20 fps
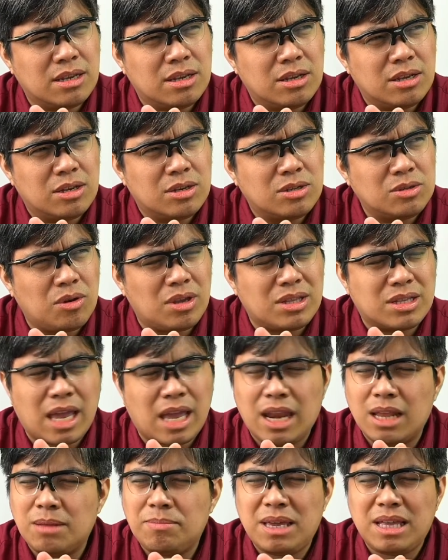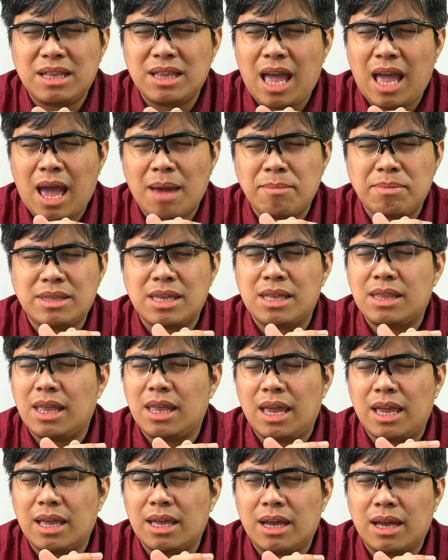so it cannot be inhabited
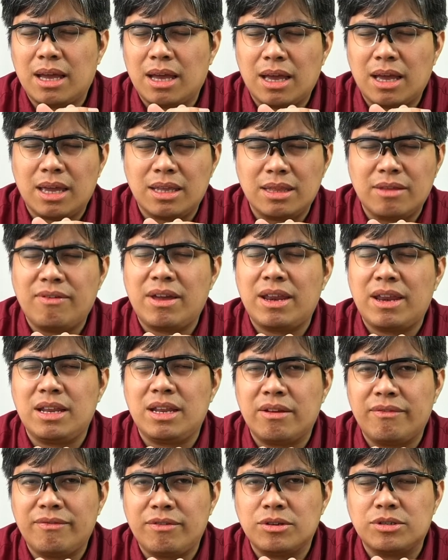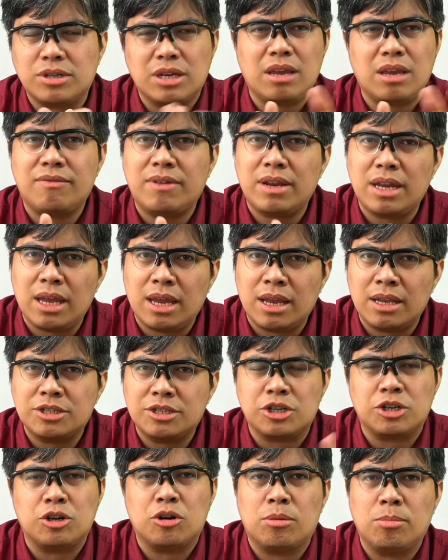uh, in the very near future, even in
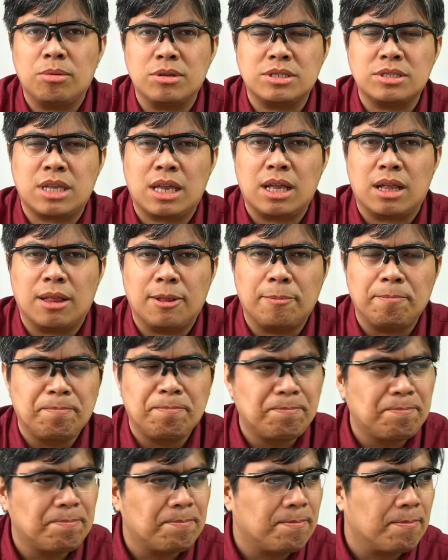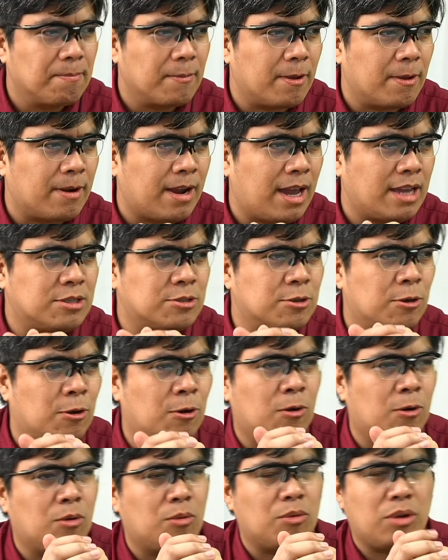Chernobyl still, right?
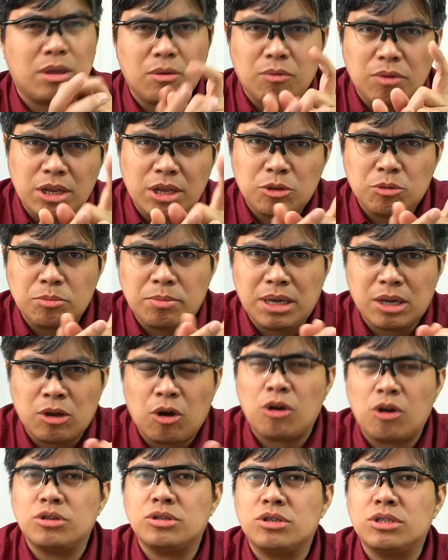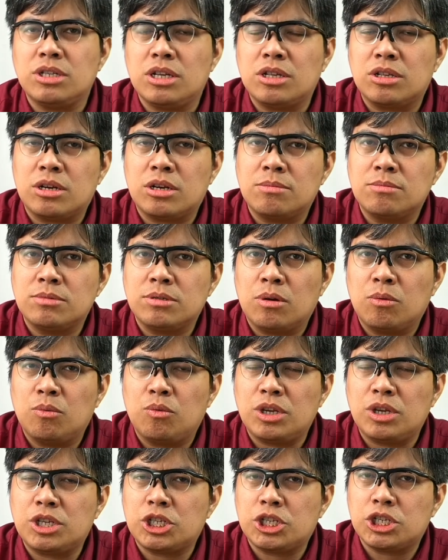So we we need to be cautious in terms of
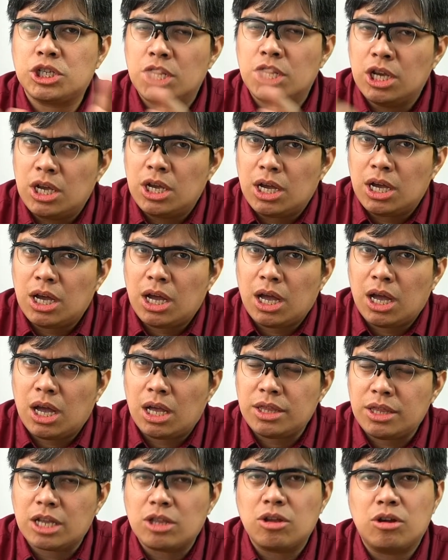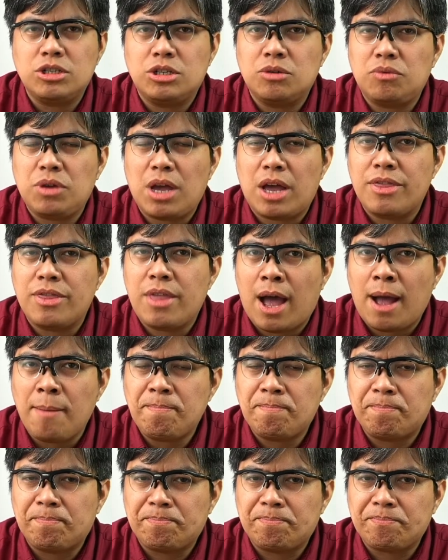which uh, technology we adopt.
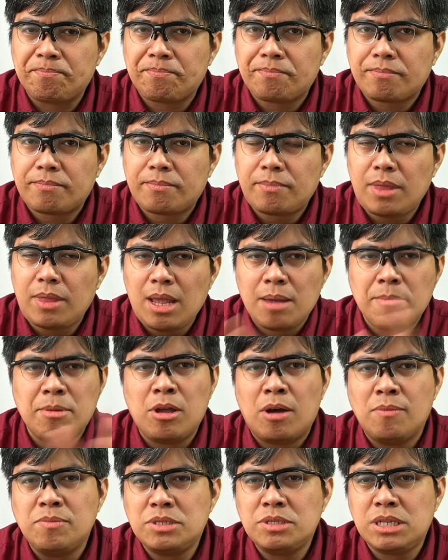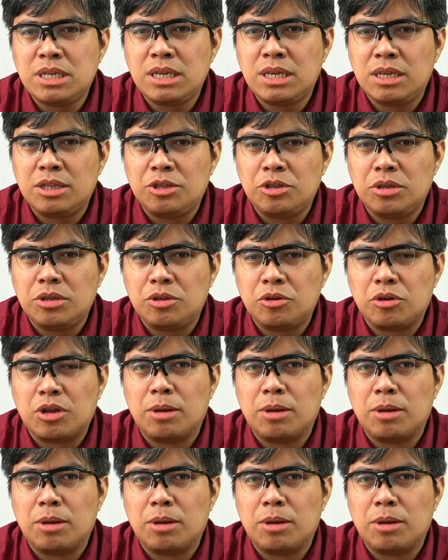But obviously, nuclear